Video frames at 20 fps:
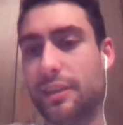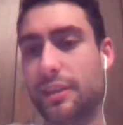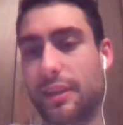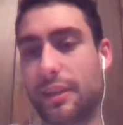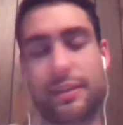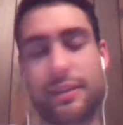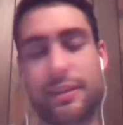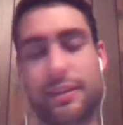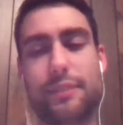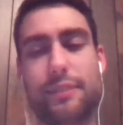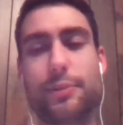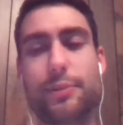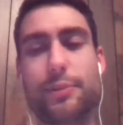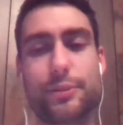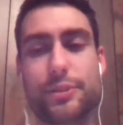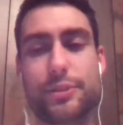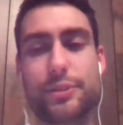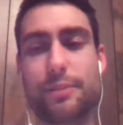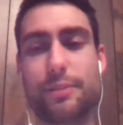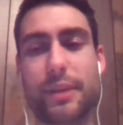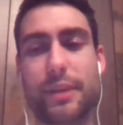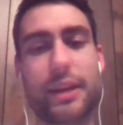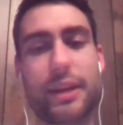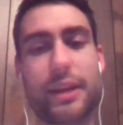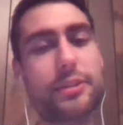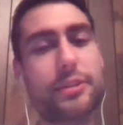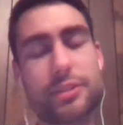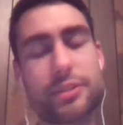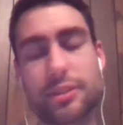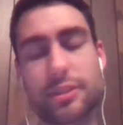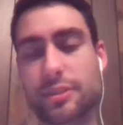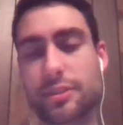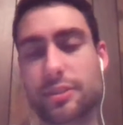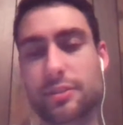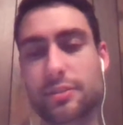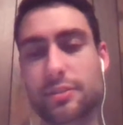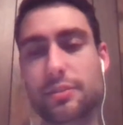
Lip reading: and then of course Jim Carrey's just